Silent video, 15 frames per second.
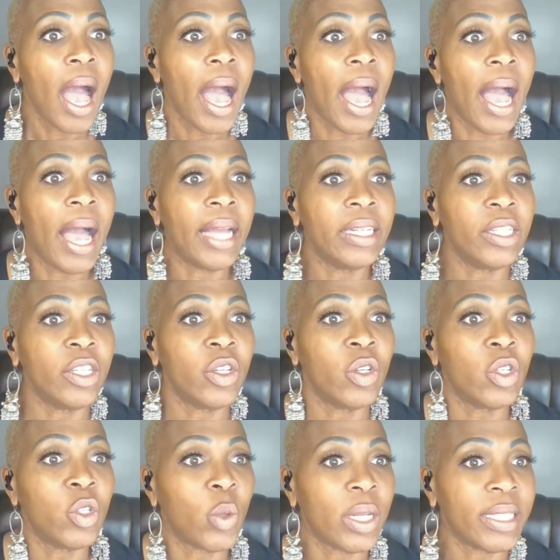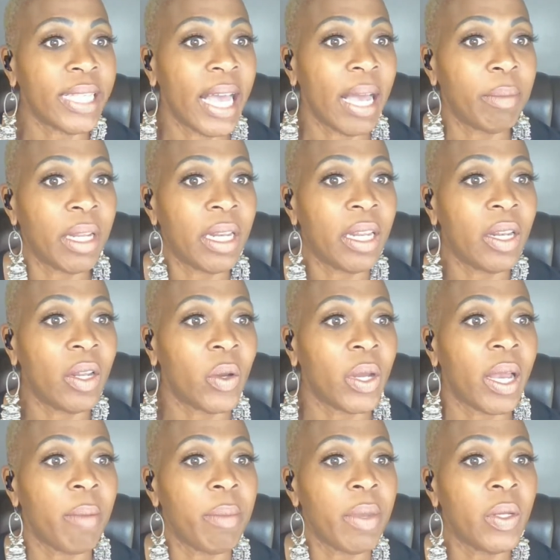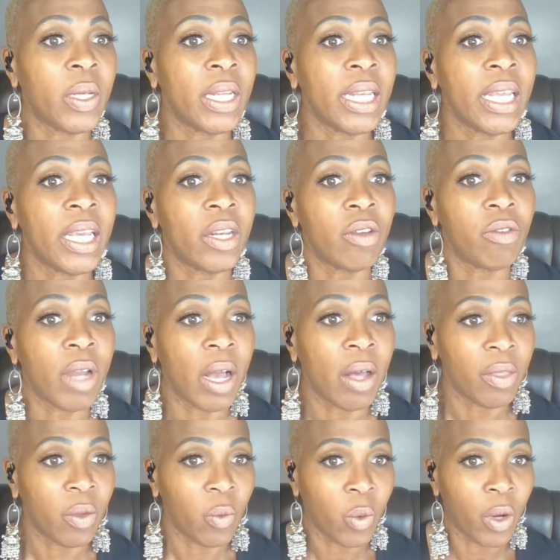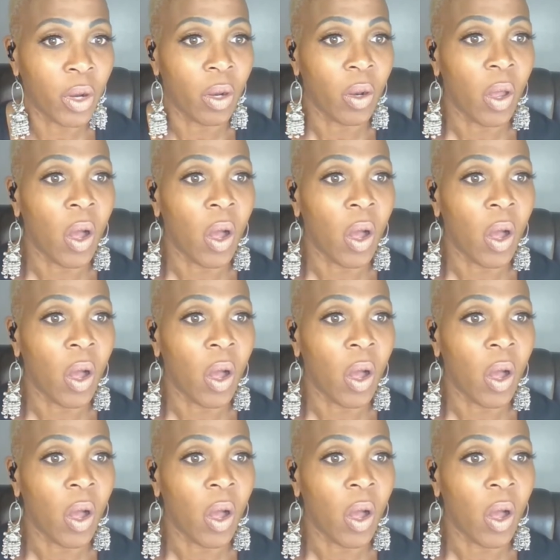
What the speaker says: and news, what's happening in our community and around the world.